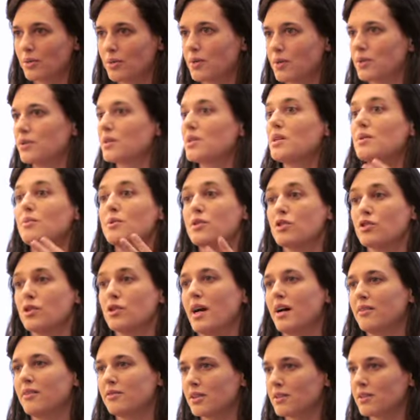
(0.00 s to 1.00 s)
world. He was
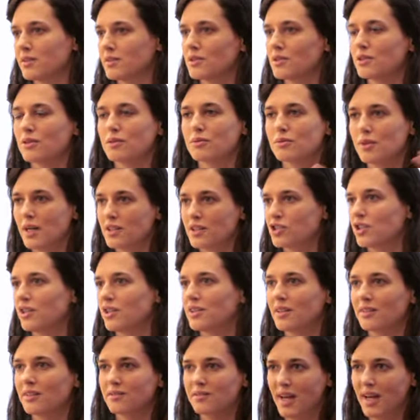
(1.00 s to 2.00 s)
traveling to Russia
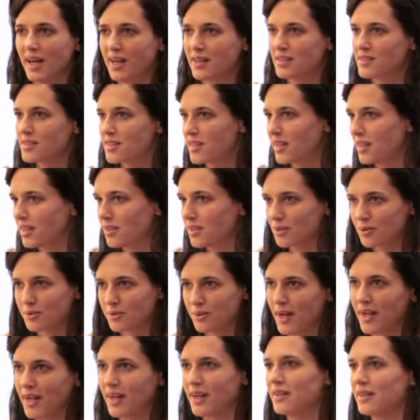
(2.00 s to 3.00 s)
and Afghanistan and
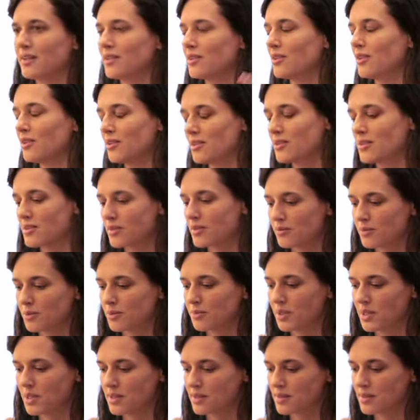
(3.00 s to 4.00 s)
Iran and all these
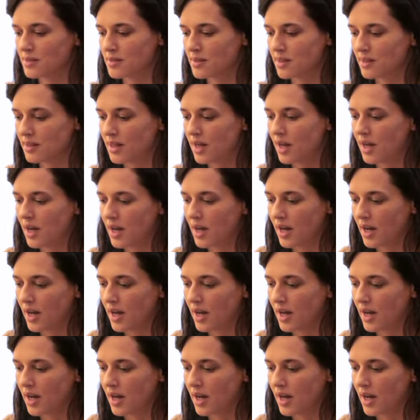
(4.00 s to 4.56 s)
different places, and